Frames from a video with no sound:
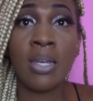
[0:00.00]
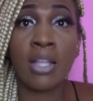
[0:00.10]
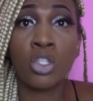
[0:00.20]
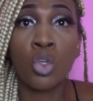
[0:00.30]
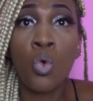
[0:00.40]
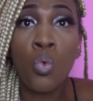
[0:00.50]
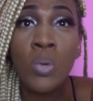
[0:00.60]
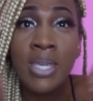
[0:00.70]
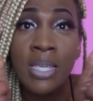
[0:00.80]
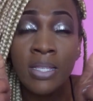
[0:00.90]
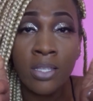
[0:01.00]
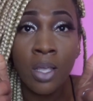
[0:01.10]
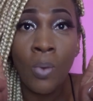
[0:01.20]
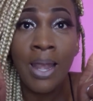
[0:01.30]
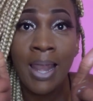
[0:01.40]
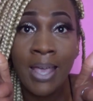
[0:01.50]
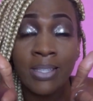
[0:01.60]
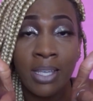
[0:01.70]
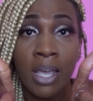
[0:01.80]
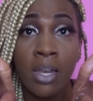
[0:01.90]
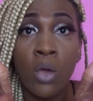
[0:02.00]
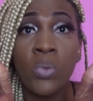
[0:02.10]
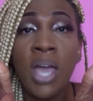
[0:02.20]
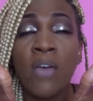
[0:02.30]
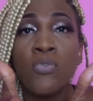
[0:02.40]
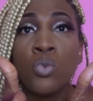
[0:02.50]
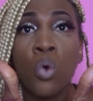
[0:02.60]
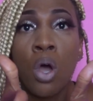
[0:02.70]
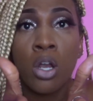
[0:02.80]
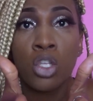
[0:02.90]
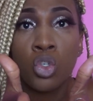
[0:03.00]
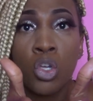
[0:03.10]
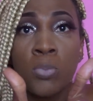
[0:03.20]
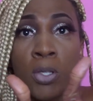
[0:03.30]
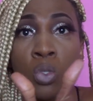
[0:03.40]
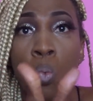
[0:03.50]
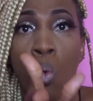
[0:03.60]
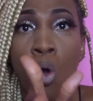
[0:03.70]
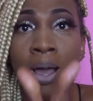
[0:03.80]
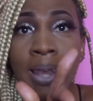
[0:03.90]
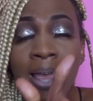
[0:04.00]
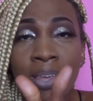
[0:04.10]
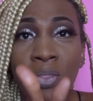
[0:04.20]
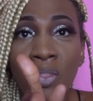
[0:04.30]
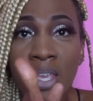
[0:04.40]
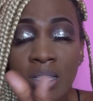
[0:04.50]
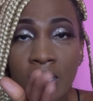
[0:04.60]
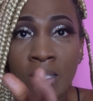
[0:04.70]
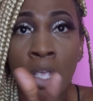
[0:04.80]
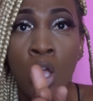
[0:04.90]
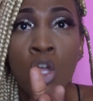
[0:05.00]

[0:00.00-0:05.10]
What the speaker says: that squeezes our legs together, we have no other choice but to walk like this.